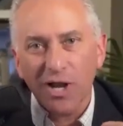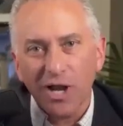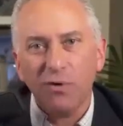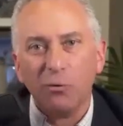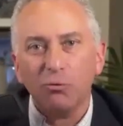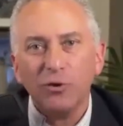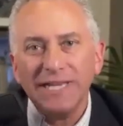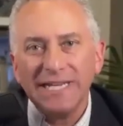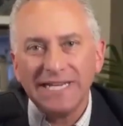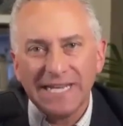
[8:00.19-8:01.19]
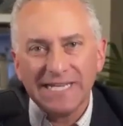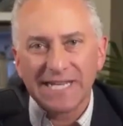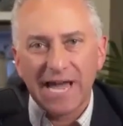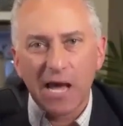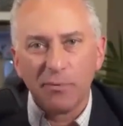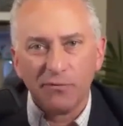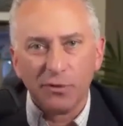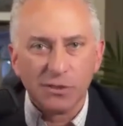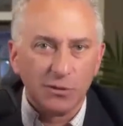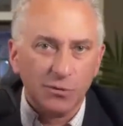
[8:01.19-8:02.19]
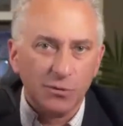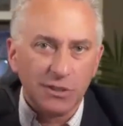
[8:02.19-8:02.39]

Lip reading: of what really needs to happen for a solution.